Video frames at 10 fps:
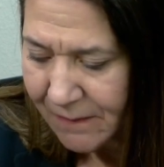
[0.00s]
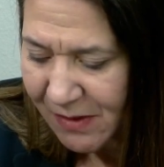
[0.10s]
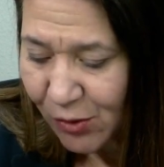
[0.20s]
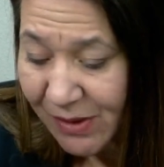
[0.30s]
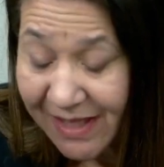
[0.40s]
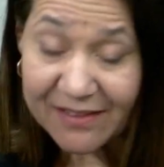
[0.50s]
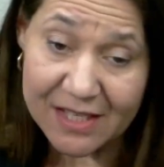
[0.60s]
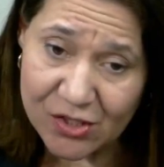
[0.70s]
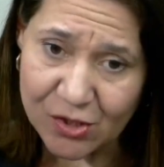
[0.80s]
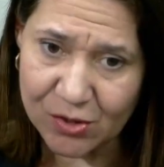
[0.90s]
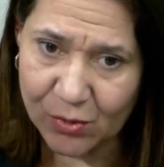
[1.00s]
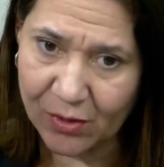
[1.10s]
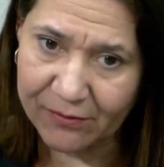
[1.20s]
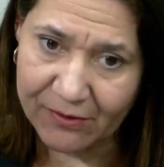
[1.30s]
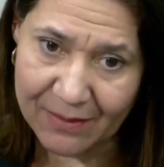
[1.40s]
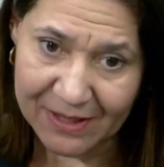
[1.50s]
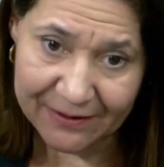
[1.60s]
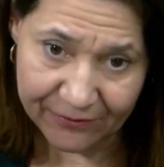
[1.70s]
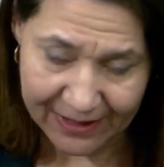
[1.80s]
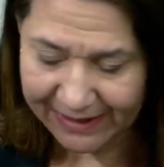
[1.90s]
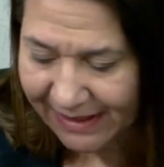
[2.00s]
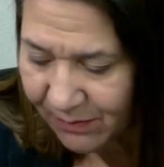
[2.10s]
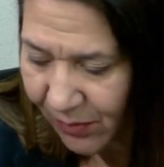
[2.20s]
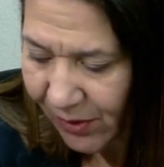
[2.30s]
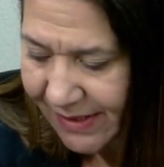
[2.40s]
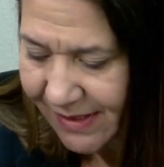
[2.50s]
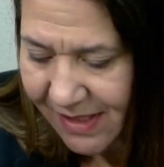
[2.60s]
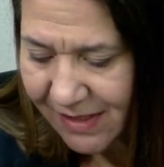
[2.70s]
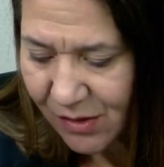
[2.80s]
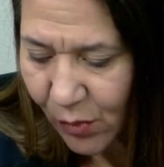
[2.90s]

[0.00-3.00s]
So in addition to our family-friendly policies,